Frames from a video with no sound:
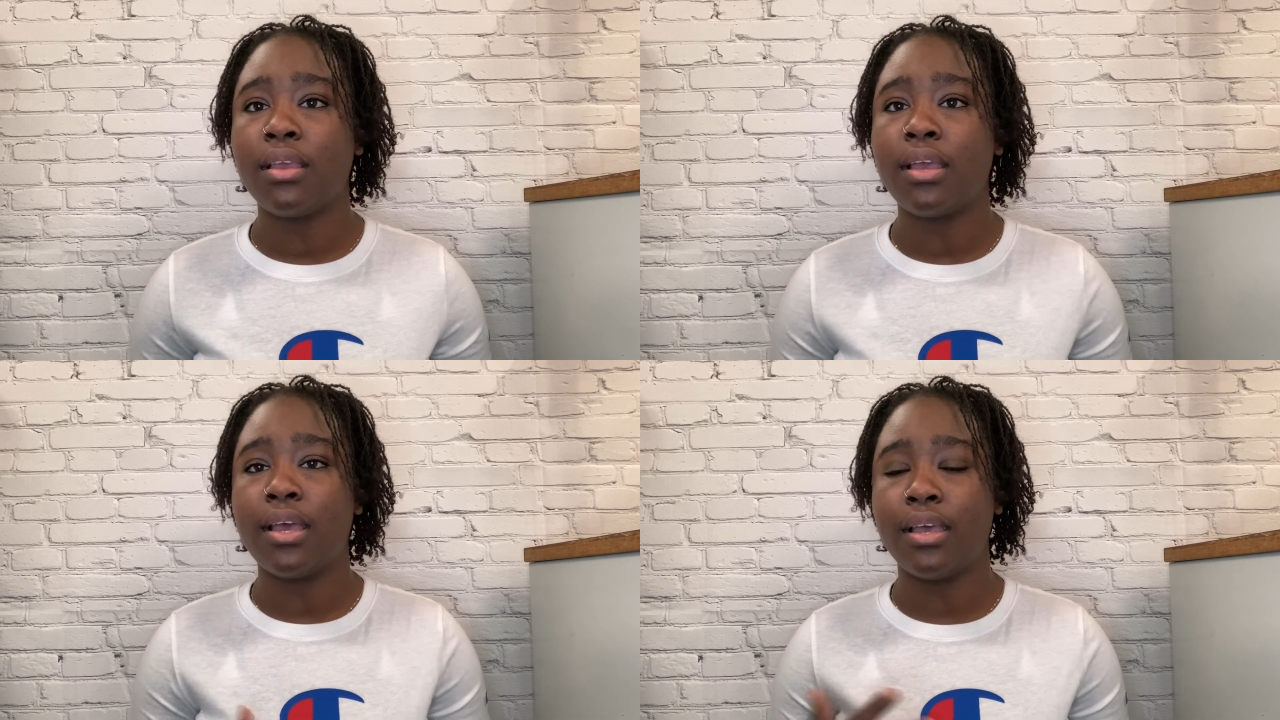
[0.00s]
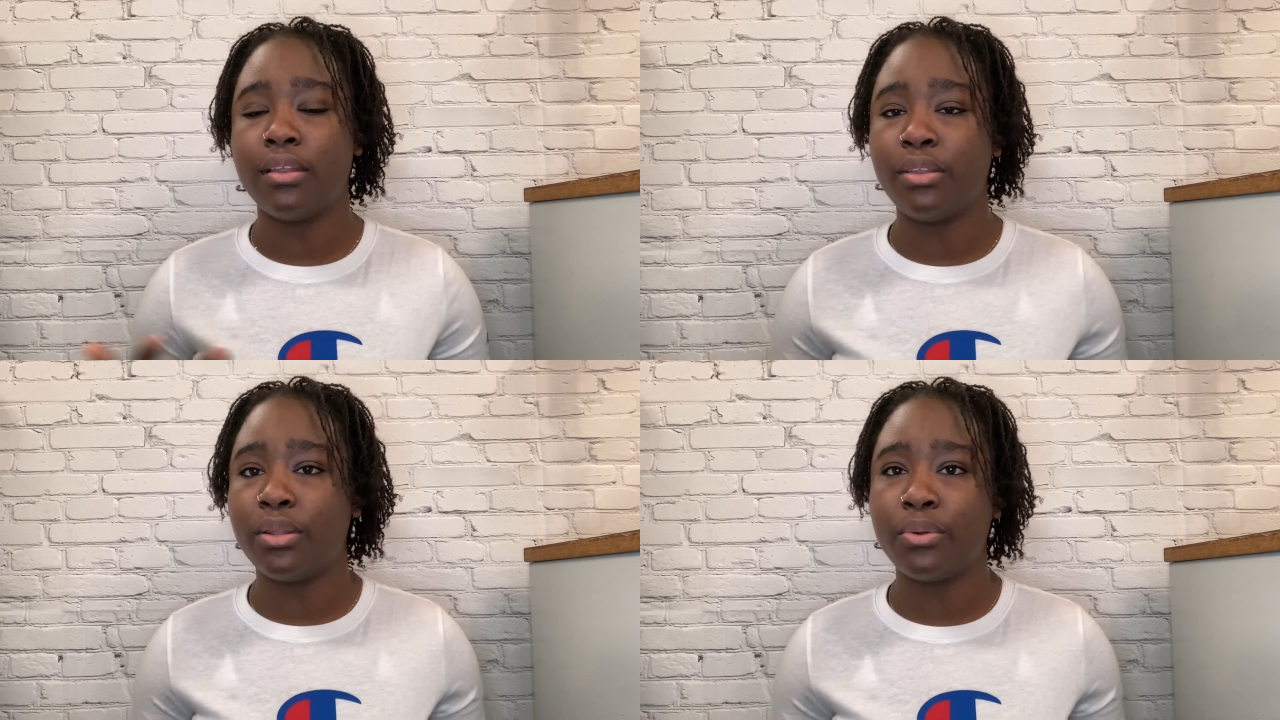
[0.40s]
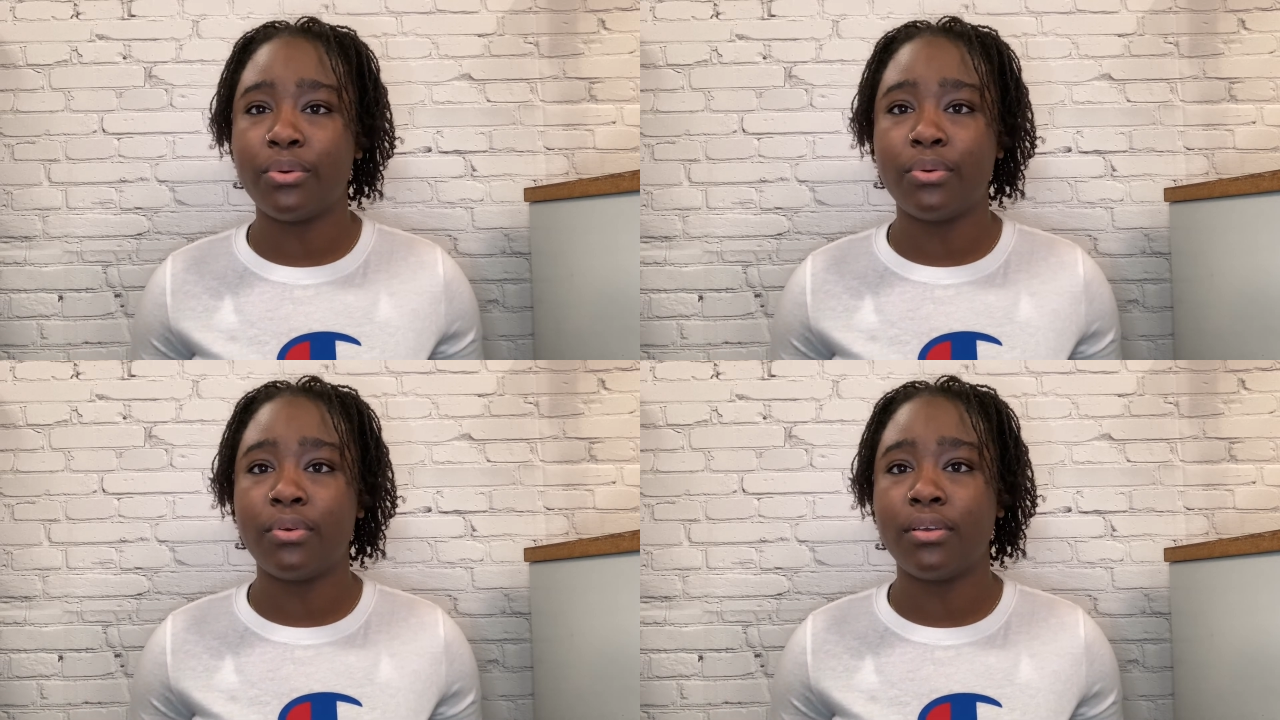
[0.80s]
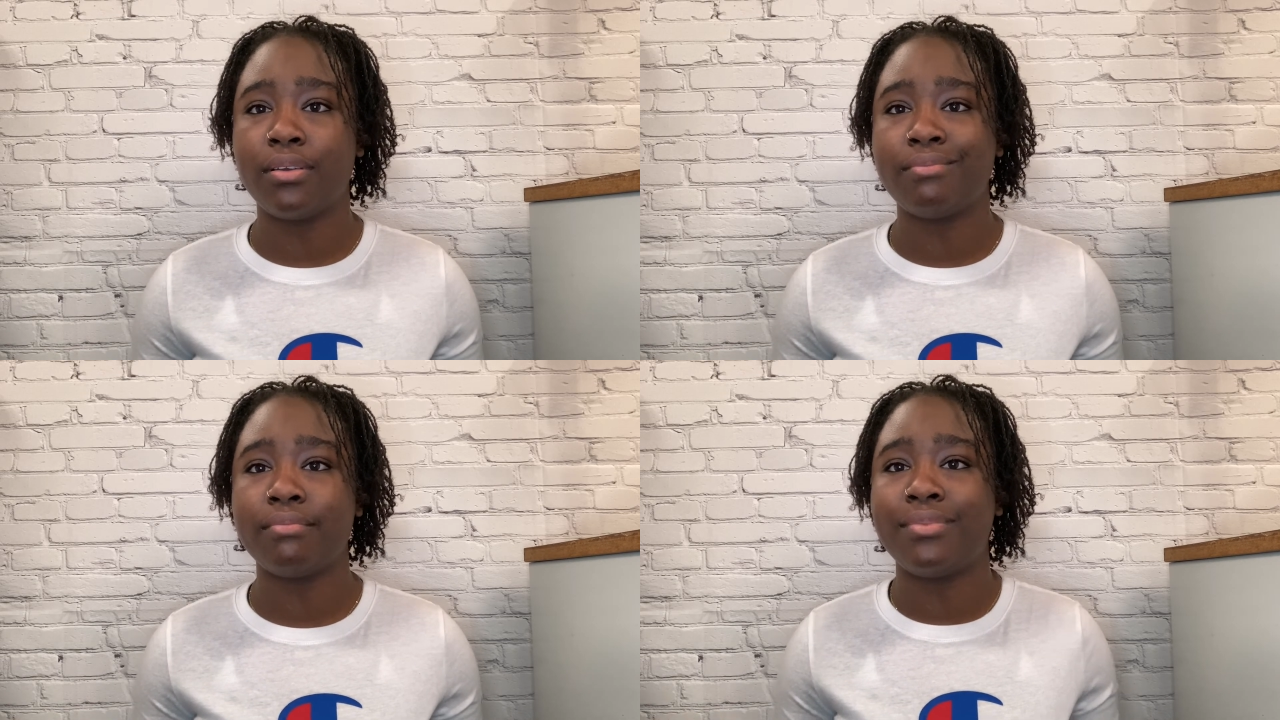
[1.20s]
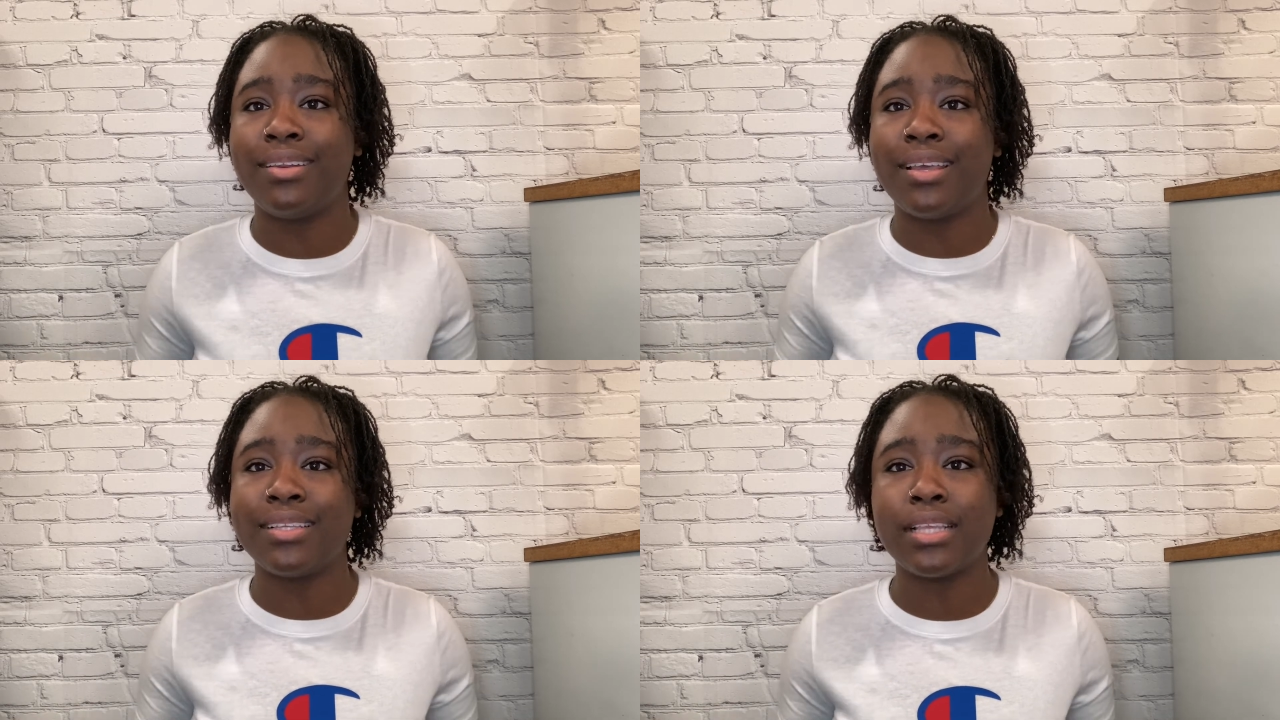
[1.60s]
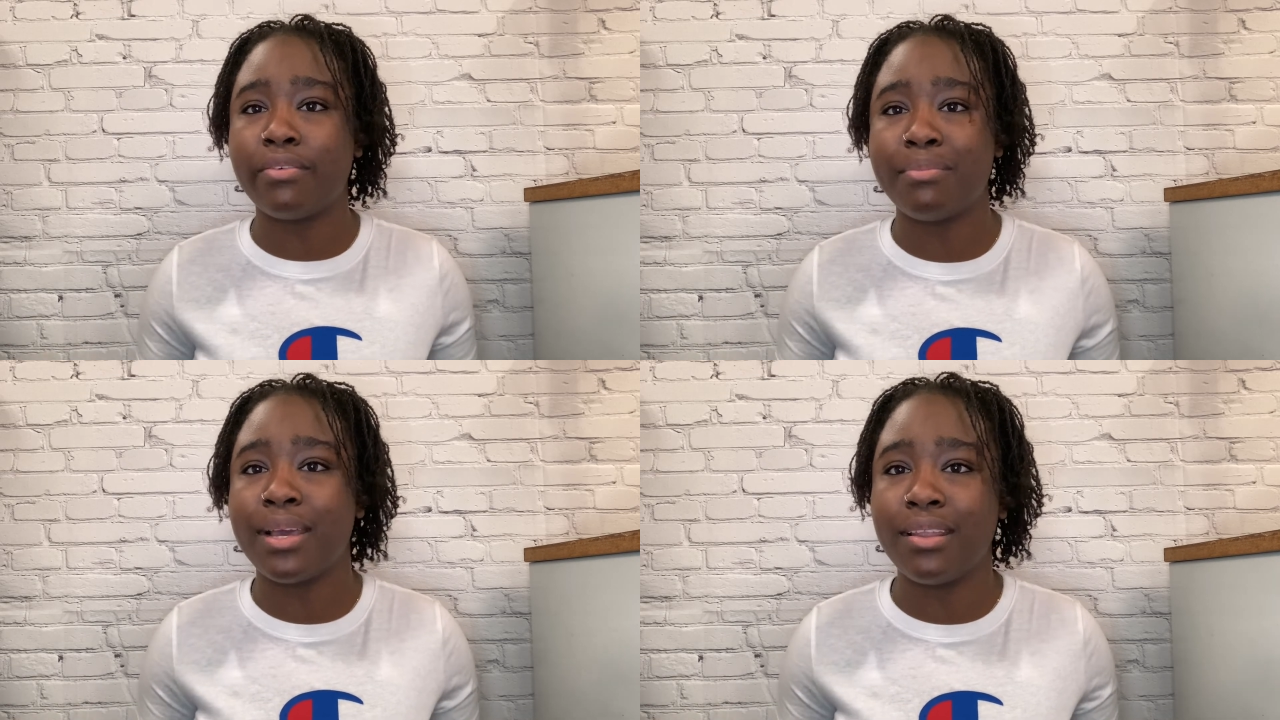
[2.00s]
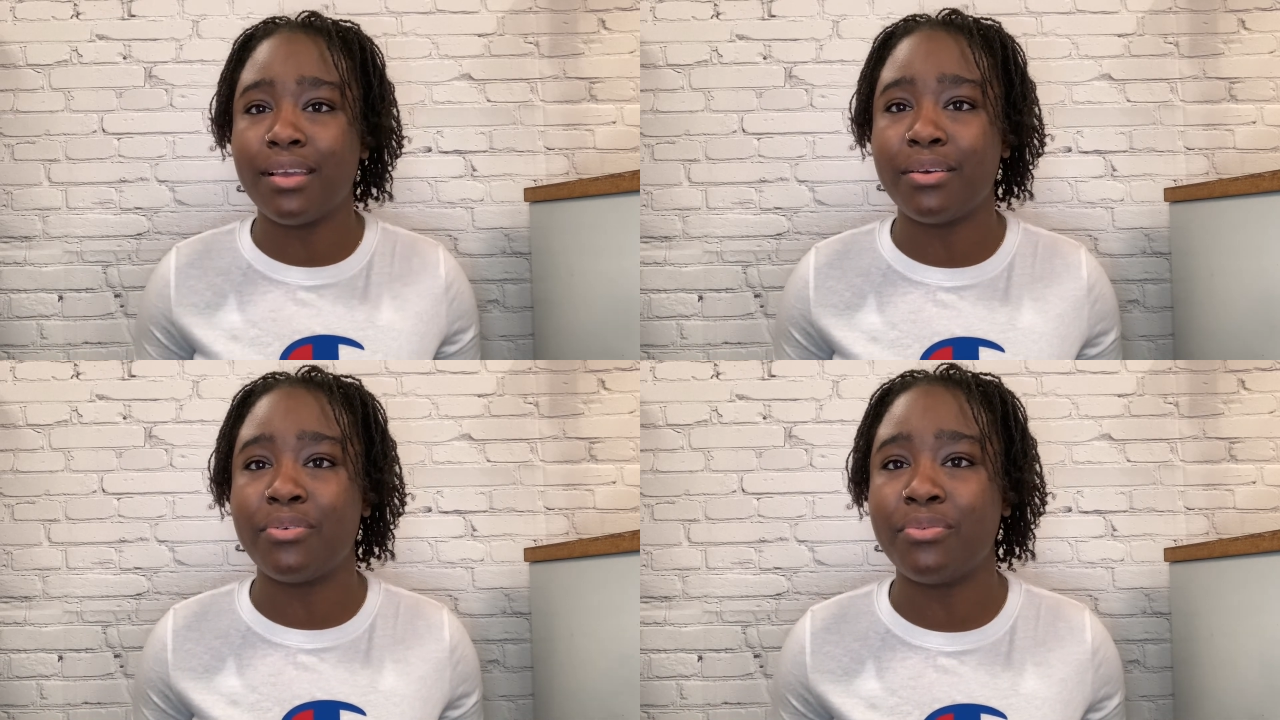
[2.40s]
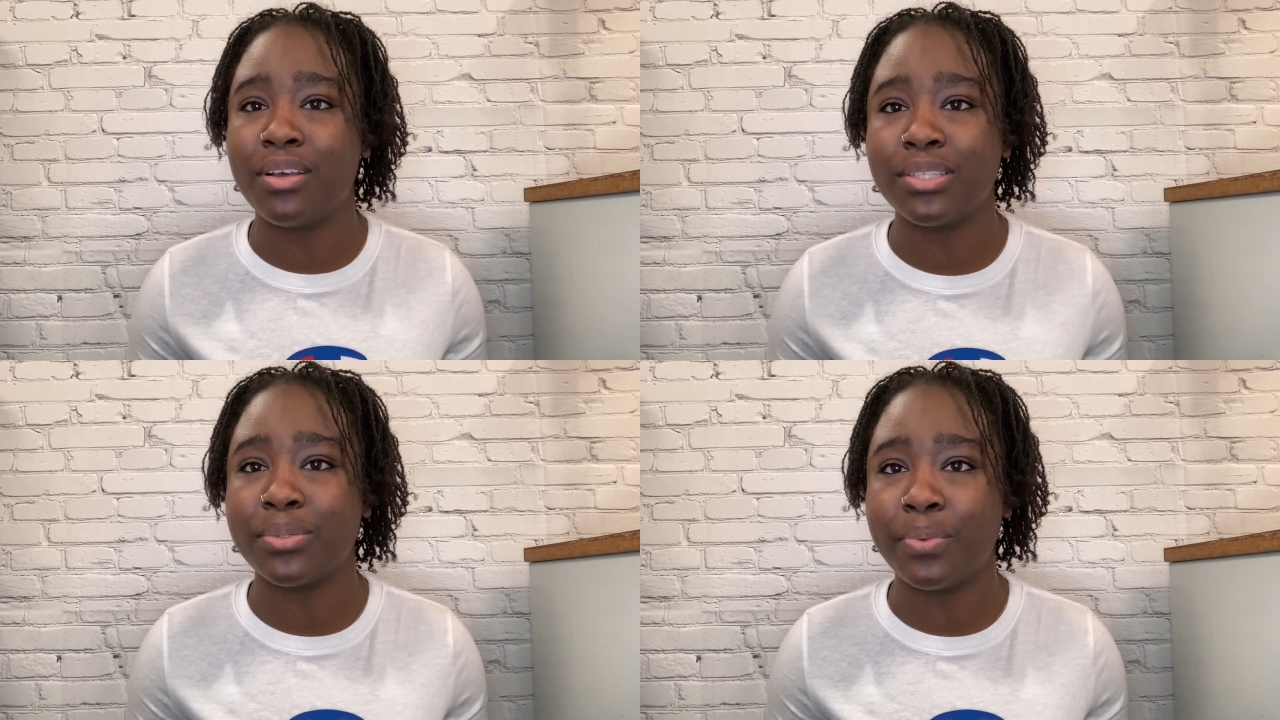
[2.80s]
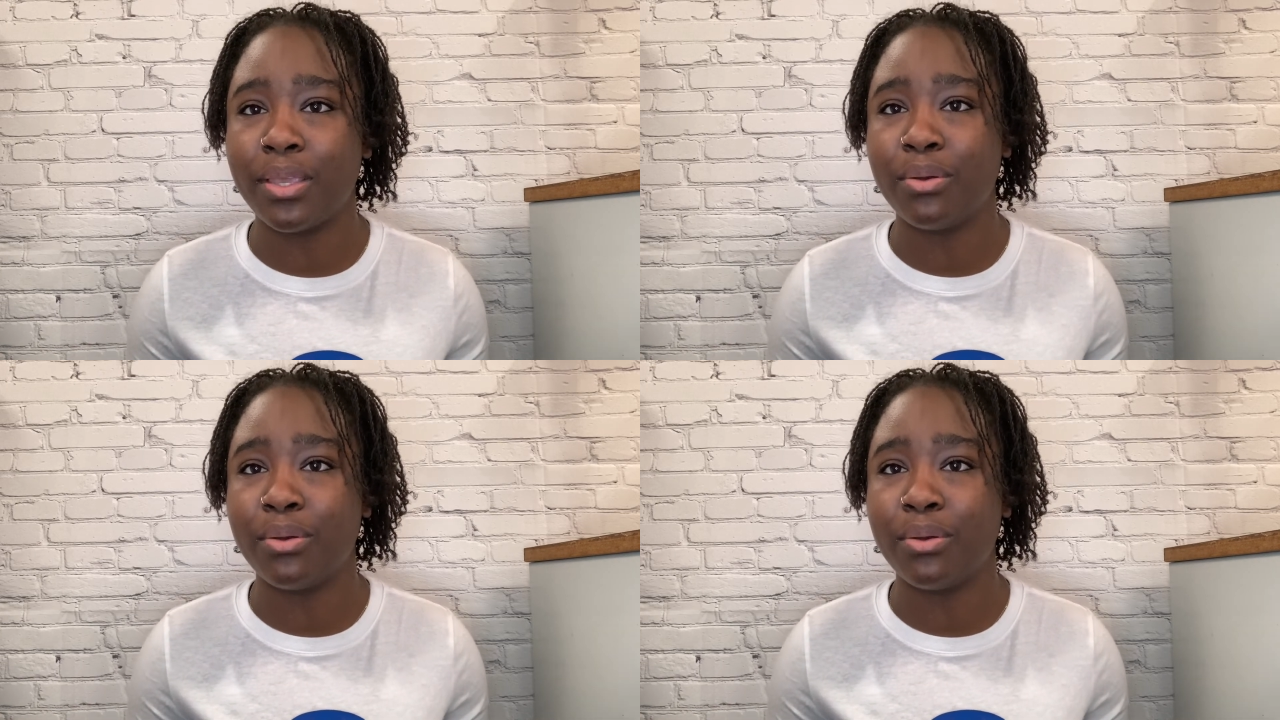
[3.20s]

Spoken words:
And you know, not everybody I go want to pay